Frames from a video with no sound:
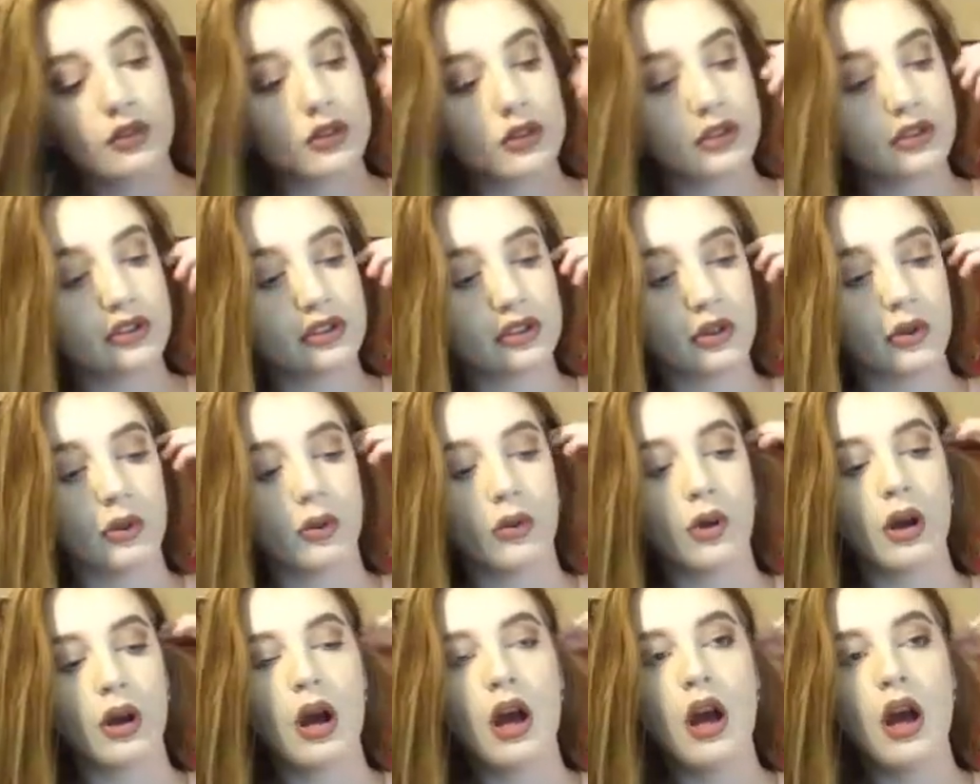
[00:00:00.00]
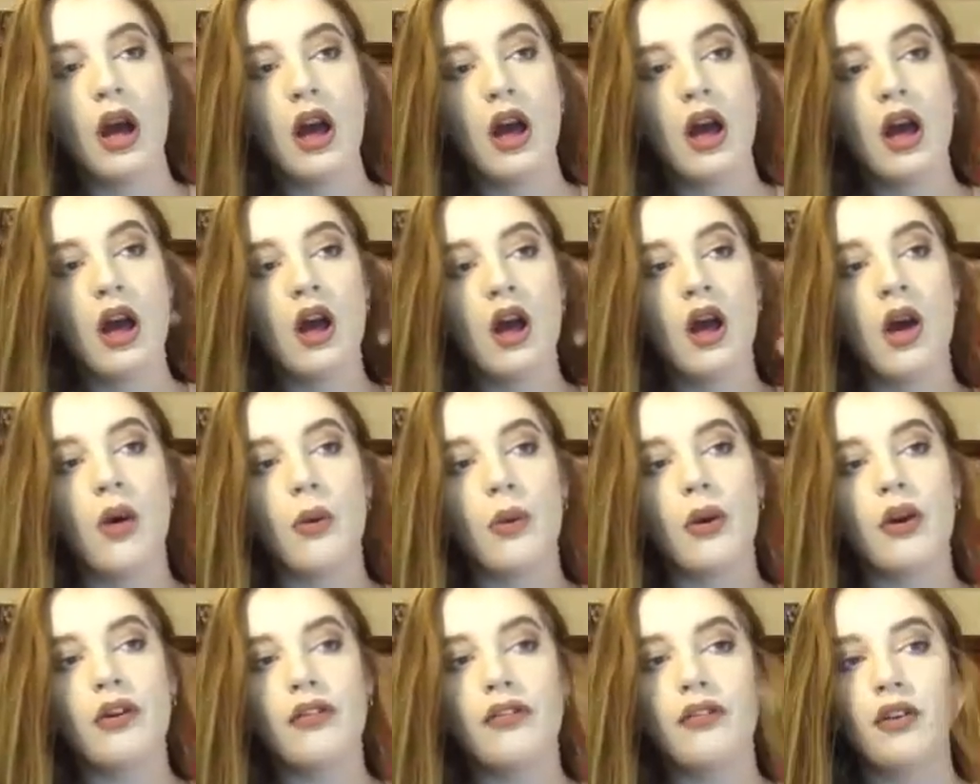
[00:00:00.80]
So
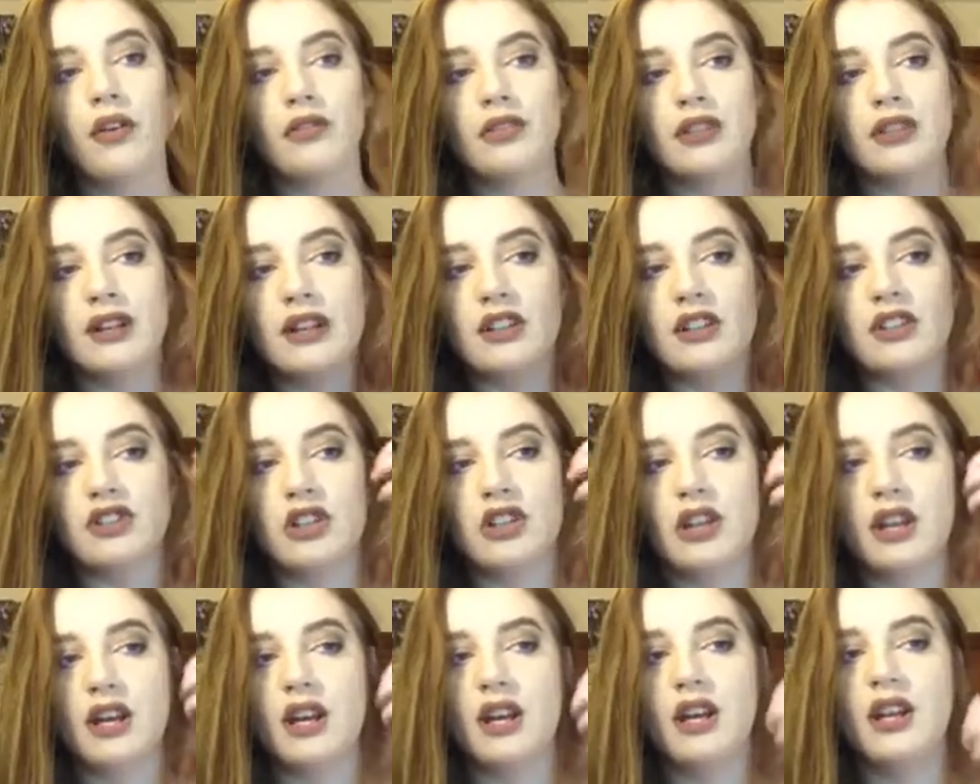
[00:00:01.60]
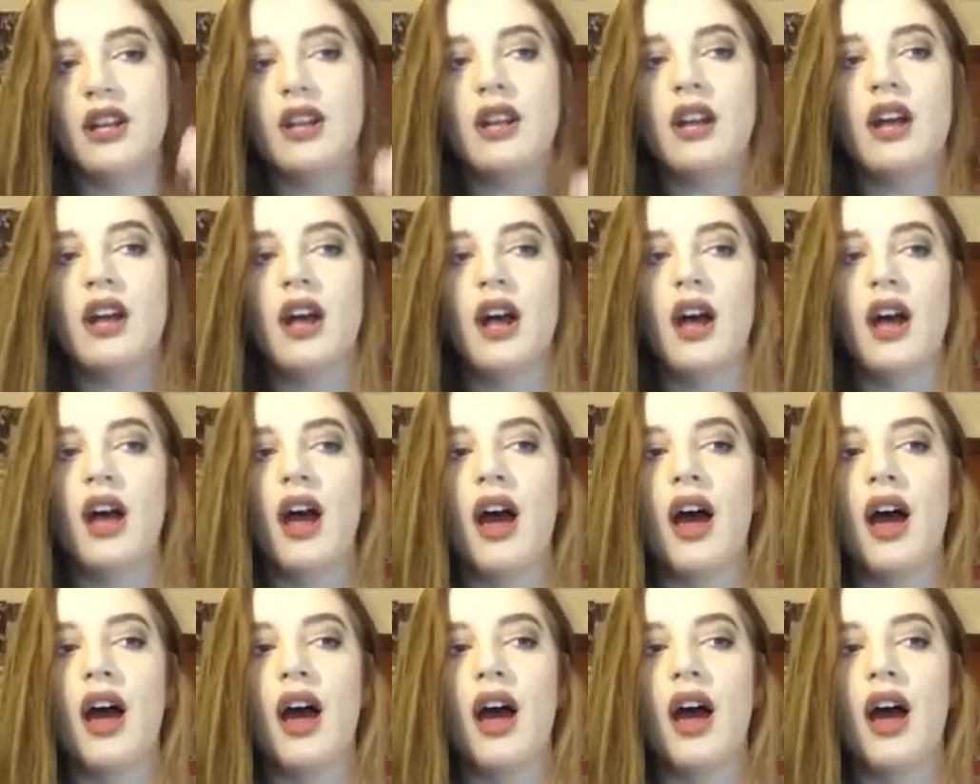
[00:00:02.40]
with foundation,